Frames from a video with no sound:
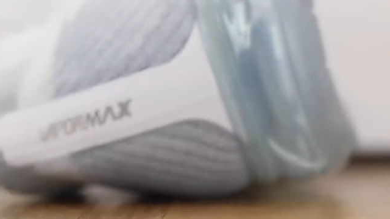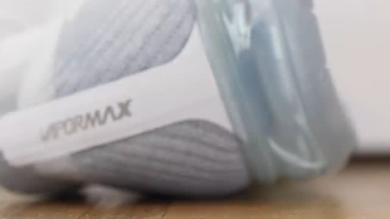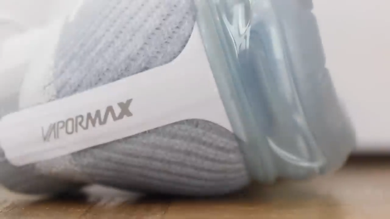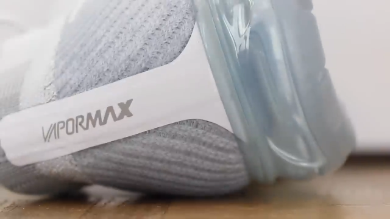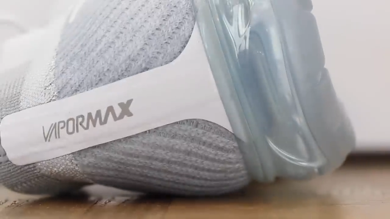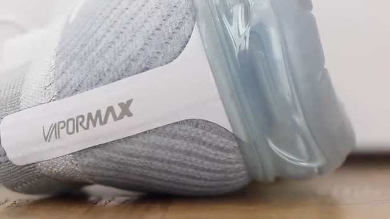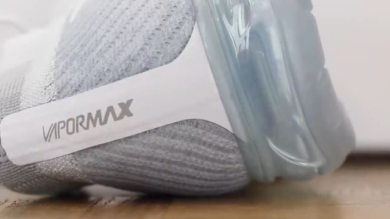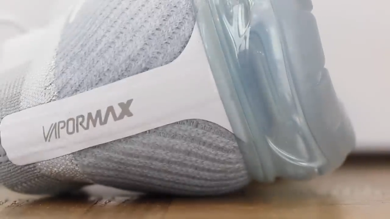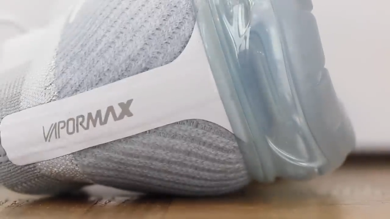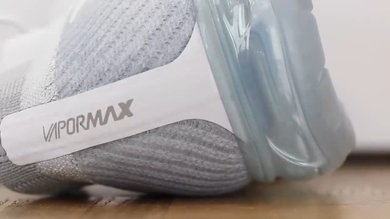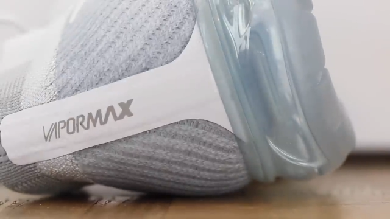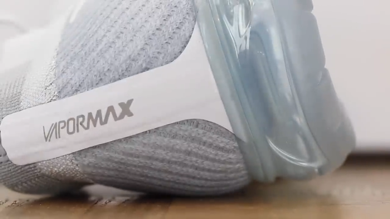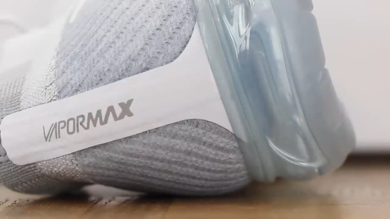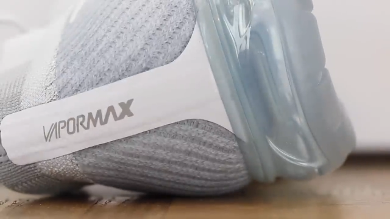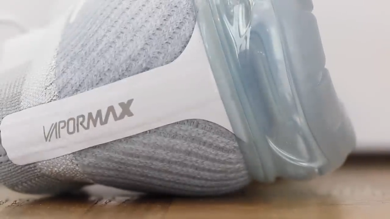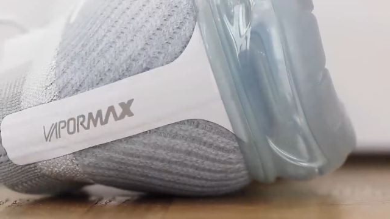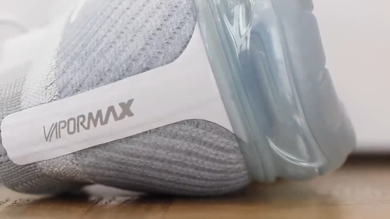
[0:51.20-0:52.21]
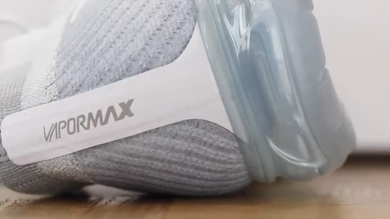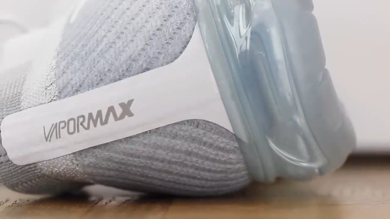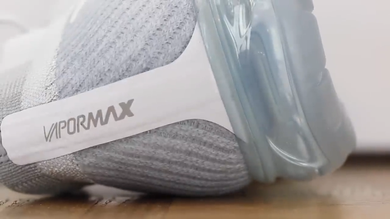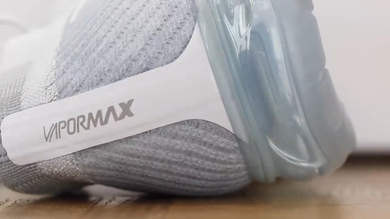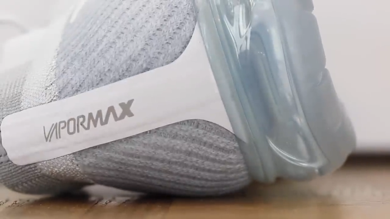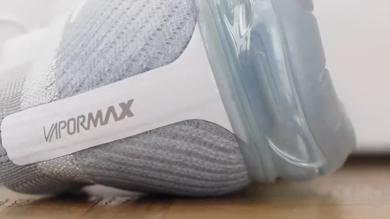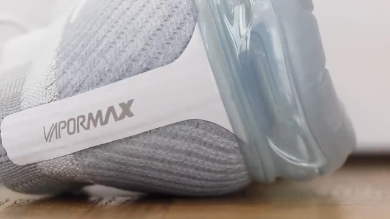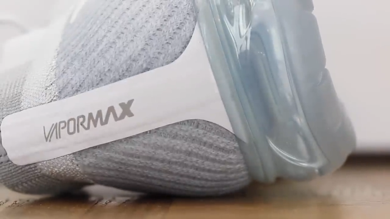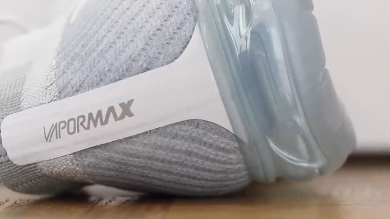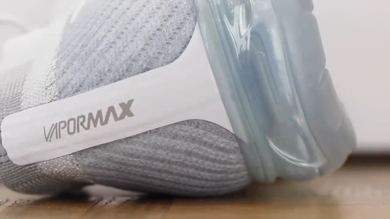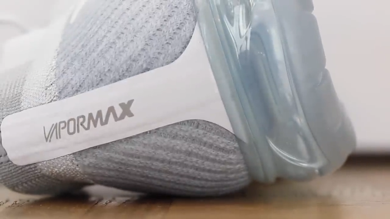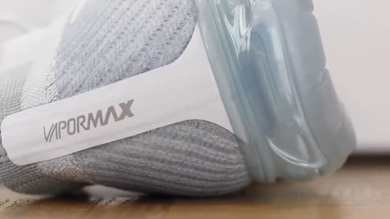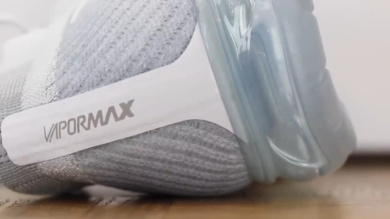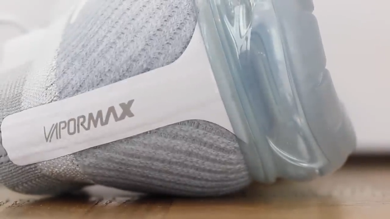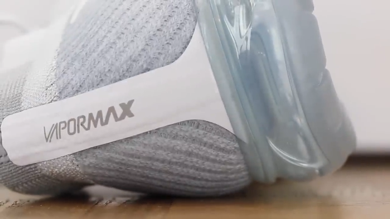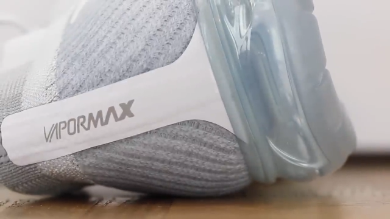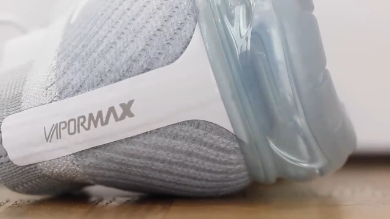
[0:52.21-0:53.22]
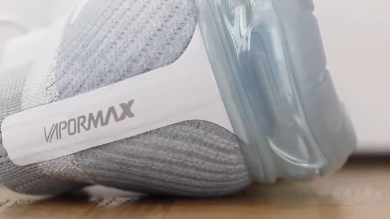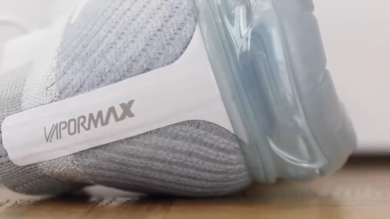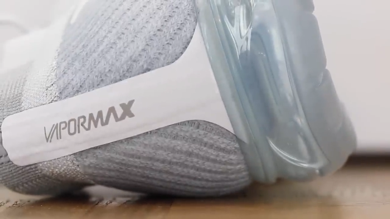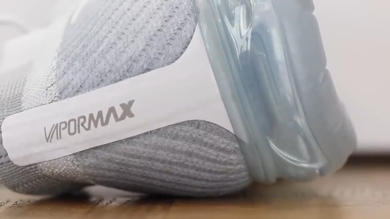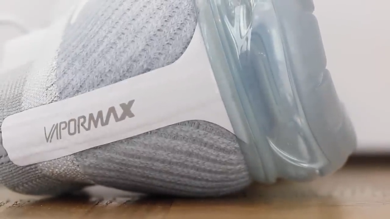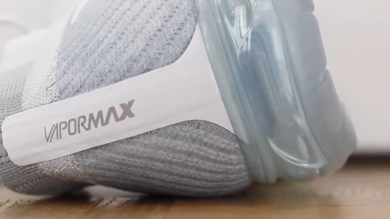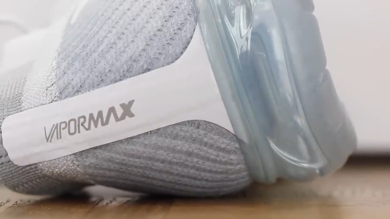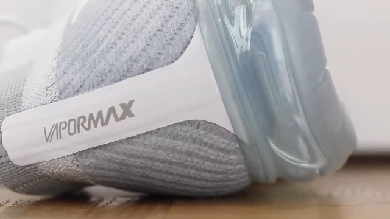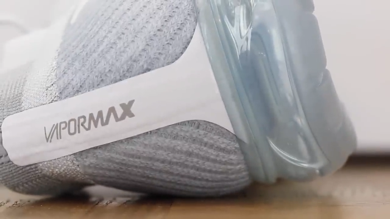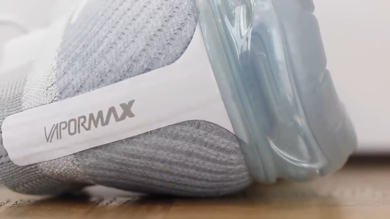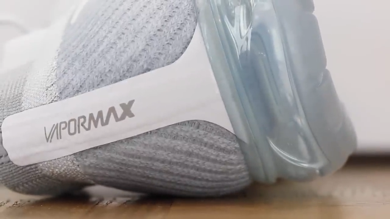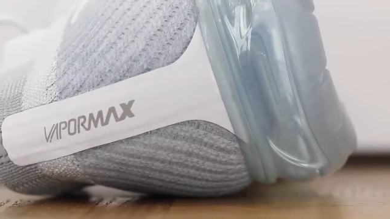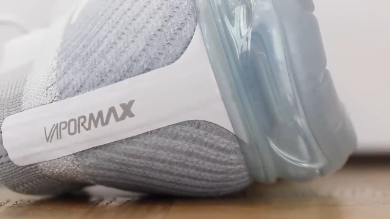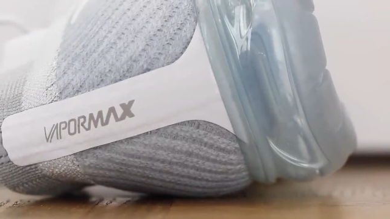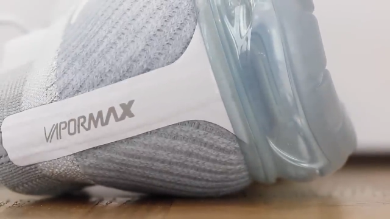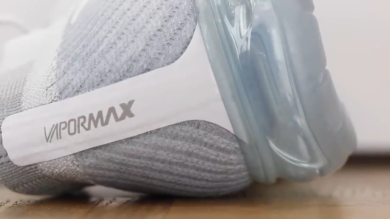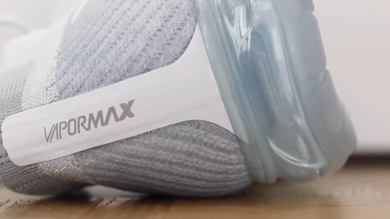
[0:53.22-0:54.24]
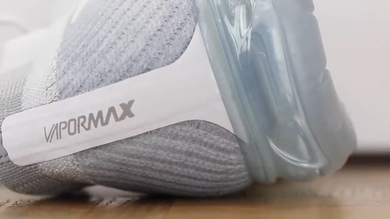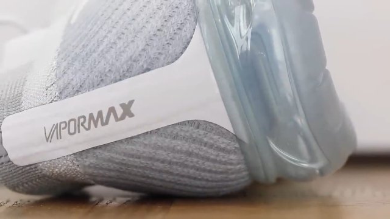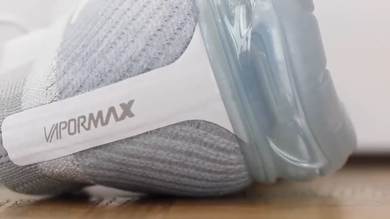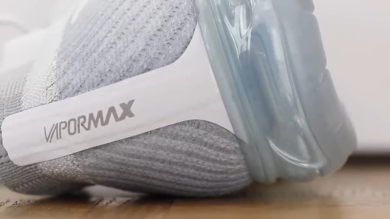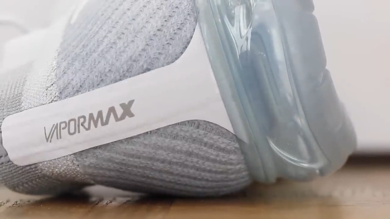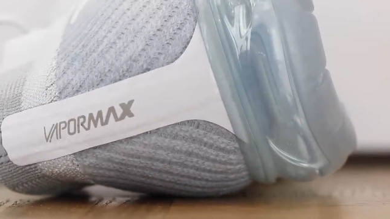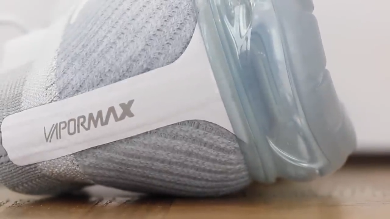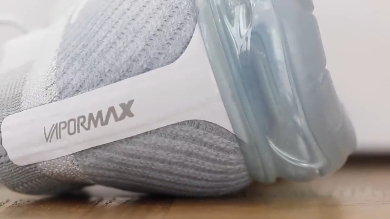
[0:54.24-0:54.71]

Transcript: [unreadable: no face in view]